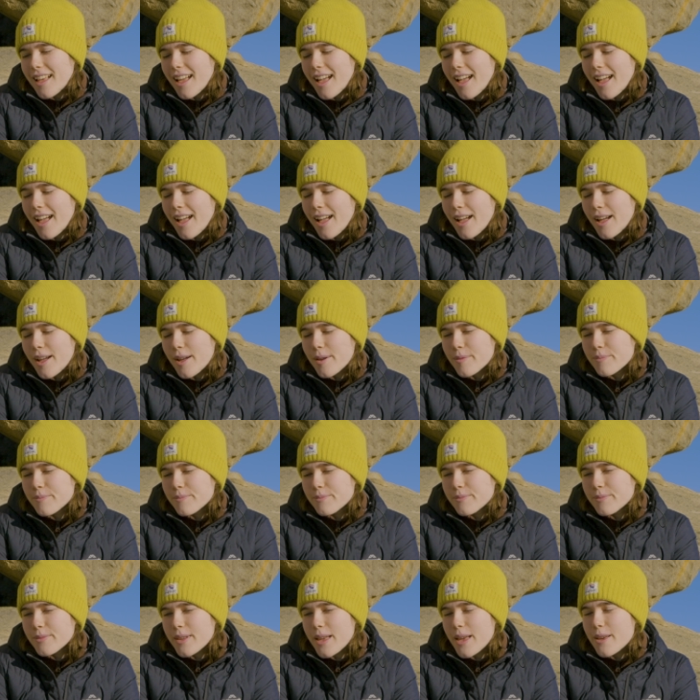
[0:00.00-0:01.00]

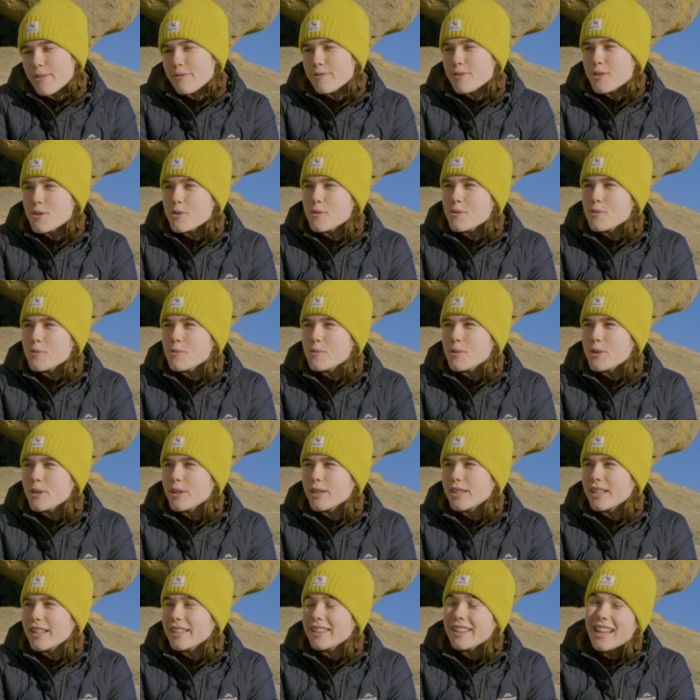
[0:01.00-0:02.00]
Um, if you
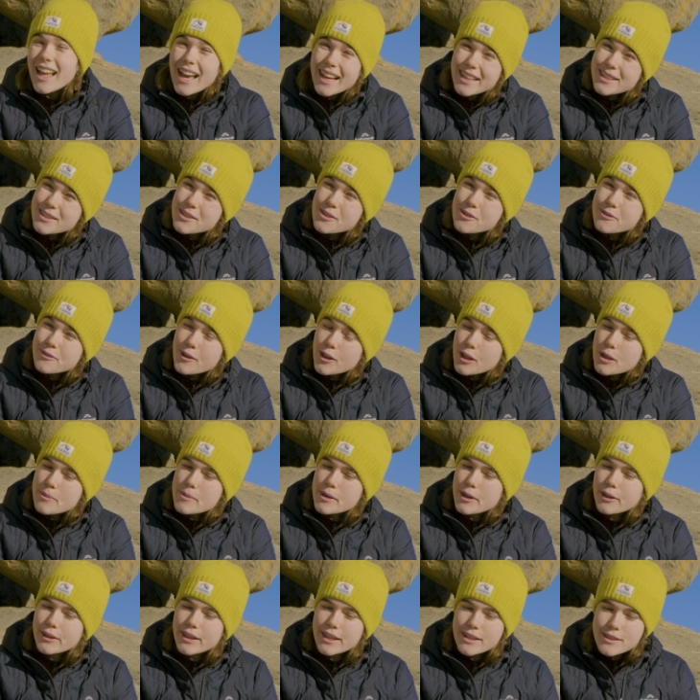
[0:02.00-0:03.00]
would like to follow
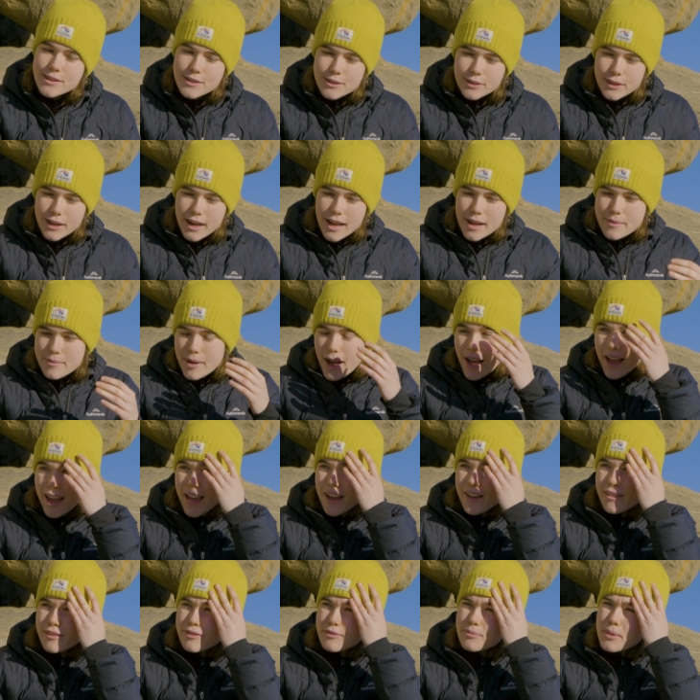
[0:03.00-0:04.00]
me on Instagram, I
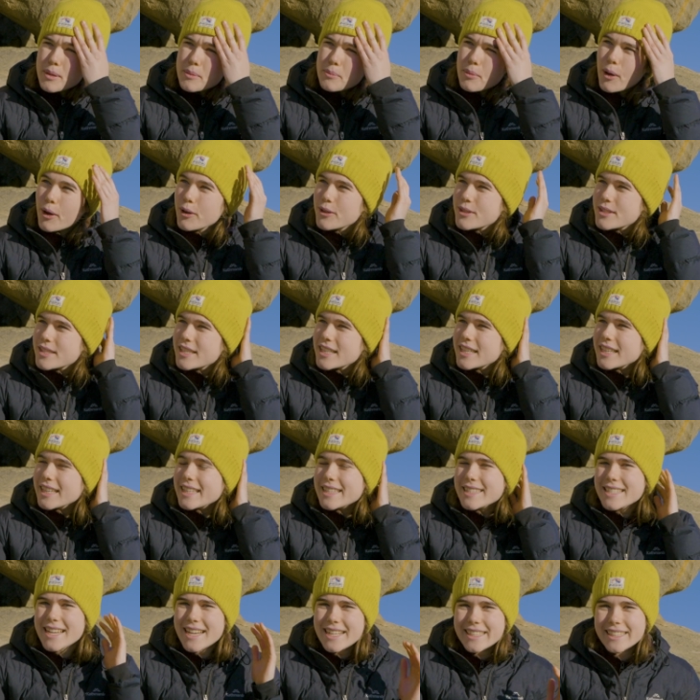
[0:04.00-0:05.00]
have been
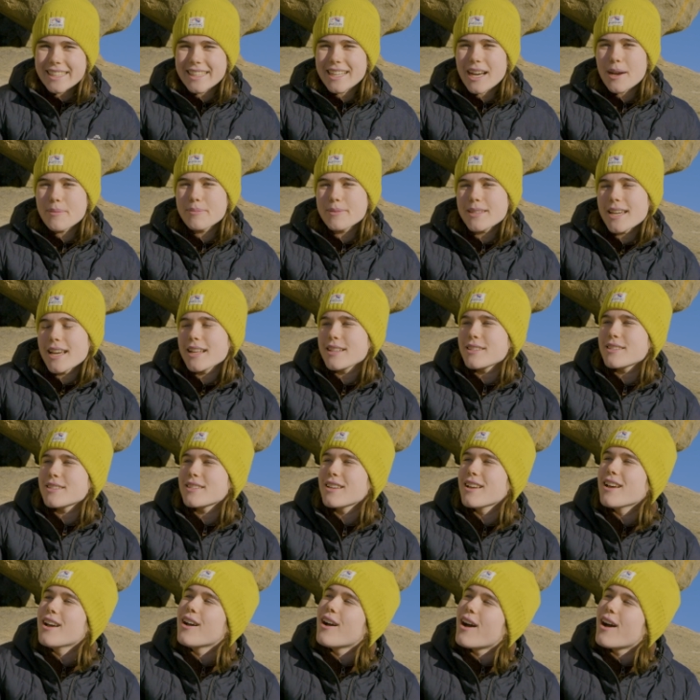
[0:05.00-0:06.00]
posting daily updates